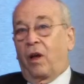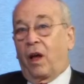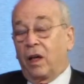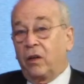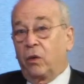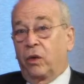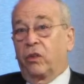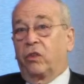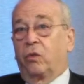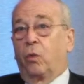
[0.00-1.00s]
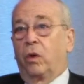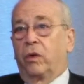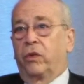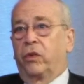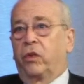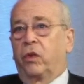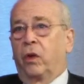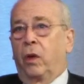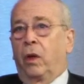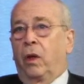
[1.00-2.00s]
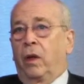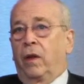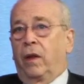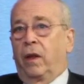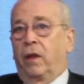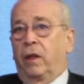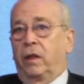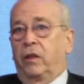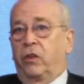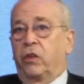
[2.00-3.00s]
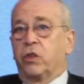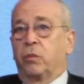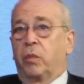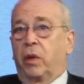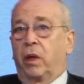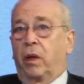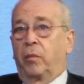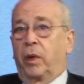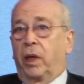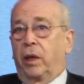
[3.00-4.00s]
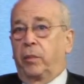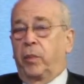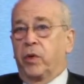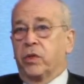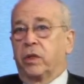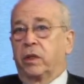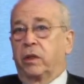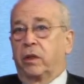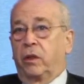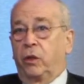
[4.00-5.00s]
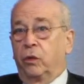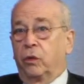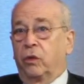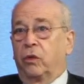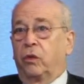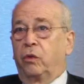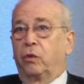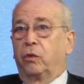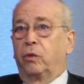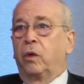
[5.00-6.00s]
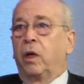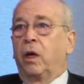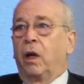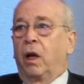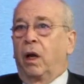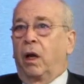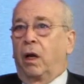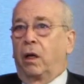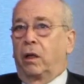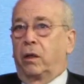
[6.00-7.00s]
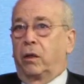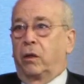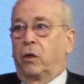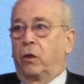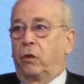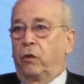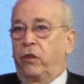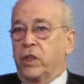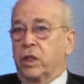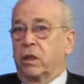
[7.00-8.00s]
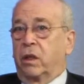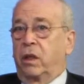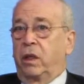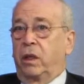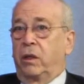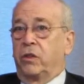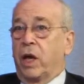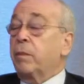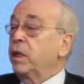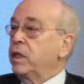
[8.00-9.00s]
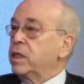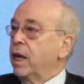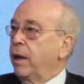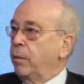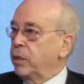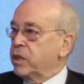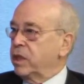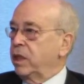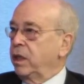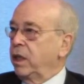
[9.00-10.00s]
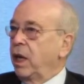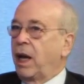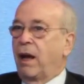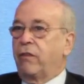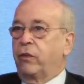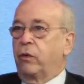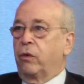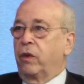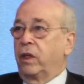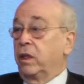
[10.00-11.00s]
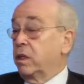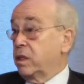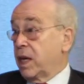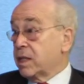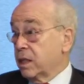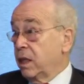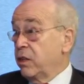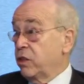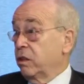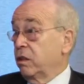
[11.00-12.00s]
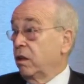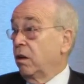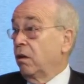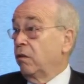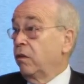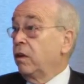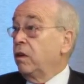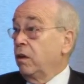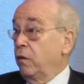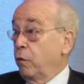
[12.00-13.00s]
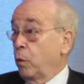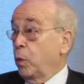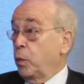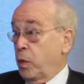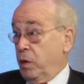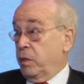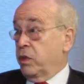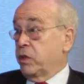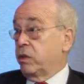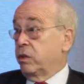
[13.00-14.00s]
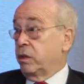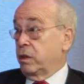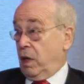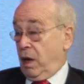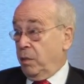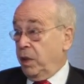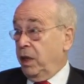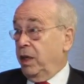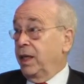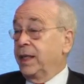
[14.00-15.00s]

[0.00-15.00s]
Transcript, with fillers: I noticed was the decision by, by President Yoon to uh, visit the Japanese embassy after the assassination of former Prime Minister Abe